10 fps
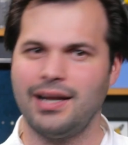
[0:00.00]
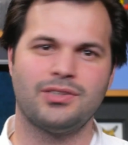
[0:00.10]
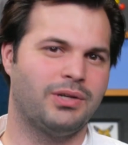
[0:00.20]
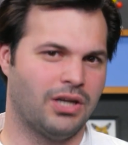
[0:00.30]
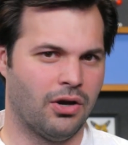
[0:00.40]
And
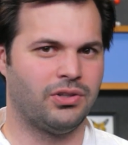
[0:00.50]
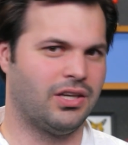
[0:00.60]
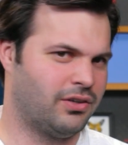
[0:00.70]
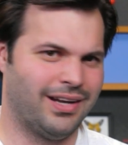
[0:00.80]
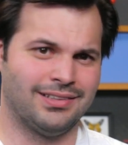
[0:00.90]
as we know, the
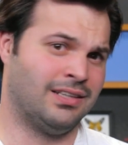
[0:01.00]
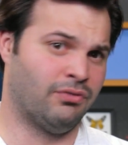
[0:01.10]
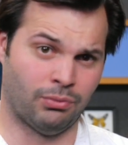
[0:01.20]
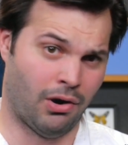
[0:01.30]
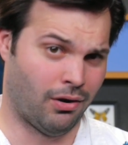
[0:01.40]
internet is
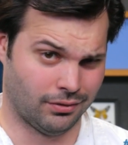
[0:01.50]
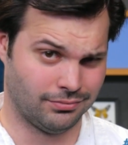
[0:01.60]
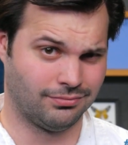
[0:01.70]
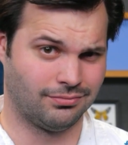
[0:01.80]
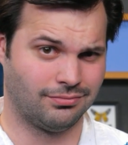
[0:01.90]
never wrong.